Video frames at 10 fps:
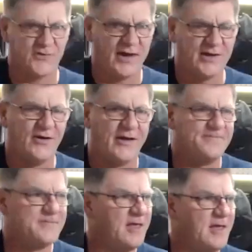train guy,
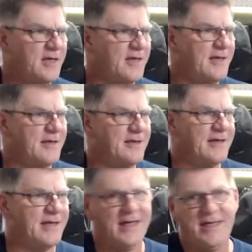
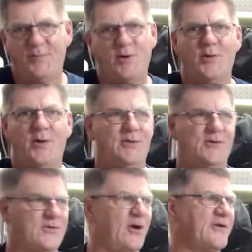everybody
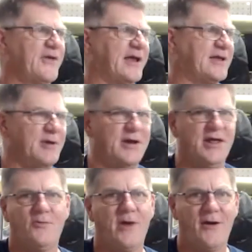was contacting
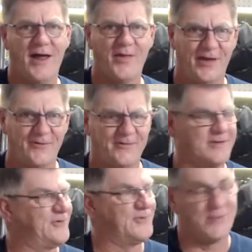Monique. Where are they?
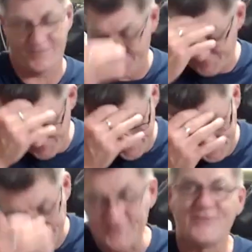And I'm like, oh,
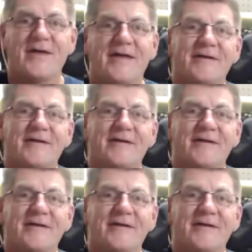these.